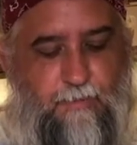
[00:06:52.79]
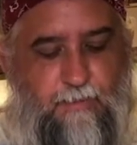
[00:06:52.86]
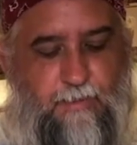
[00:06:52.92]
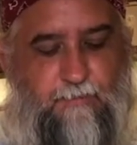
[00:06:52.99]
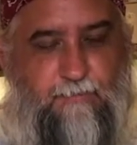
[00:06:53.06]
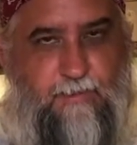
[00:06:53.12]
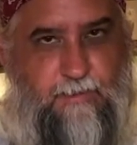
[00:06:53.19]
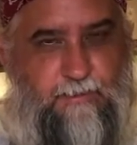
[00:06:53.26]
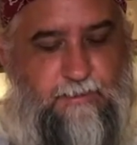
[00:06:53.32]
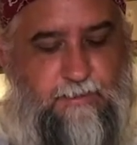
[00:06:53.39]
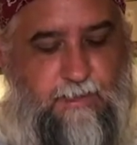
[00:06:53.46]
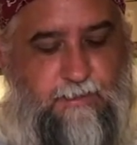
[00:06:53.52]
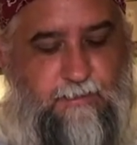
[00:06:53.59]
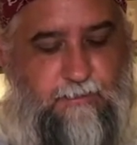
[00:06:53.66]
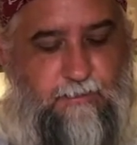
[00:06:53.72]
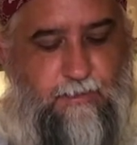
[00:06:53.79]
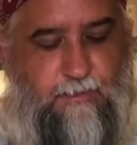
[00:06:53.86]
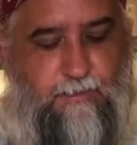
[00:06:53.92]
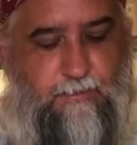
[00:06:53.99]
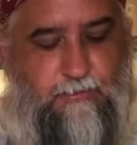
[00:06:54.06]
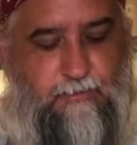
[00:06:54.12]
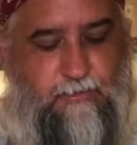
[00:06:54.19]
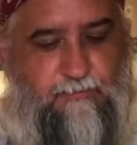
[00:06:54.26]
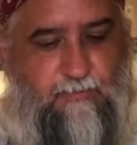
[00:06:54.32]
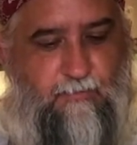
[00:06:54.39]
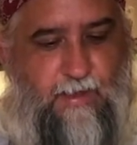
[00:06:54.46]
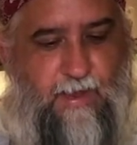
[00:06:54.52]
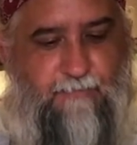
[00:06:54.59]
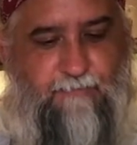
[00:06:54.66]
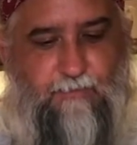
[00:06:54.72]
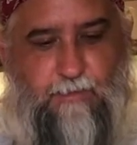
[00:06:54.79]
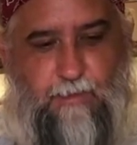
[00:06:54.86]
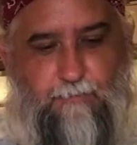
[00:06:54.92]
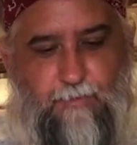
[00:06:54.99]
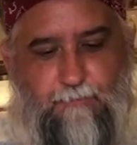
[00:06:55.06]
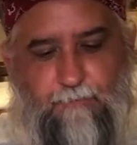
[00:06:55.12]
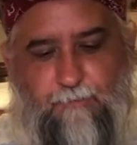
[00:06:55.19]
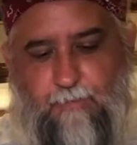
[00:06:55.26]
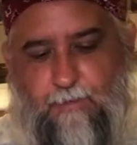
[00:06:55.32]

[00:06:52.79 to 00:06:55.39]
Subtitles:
and if I didn't say it, the juice from half a lemon.